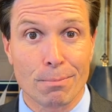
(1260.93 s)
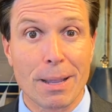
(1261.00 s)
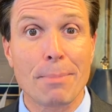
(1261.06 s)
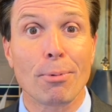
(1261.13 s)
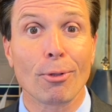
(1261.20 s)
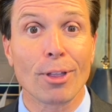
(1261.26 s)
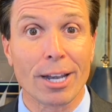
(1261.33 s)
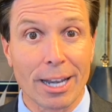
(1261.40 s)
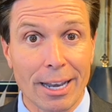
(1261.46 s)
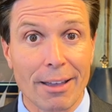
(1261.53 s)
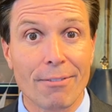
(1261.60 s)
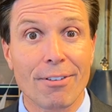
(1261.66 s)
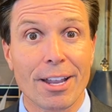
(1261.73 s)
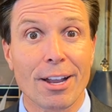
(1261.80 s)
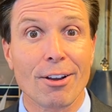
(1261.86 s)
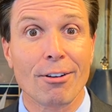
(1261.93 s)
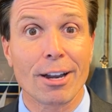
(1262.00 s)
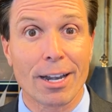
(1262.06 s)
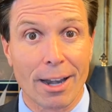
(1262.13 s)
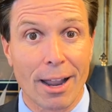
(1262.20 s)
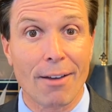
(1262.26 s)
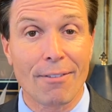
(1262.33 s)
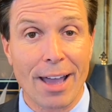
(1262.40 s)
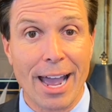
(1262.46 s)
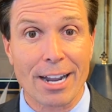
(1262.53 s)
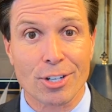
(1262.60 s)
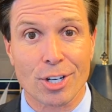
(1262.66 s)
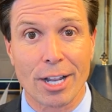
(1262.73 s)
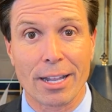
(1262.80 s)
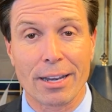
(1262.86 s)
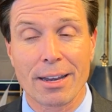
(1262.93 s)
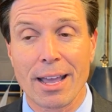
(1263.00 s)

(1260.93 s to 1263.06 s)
people that live here and love Ashland,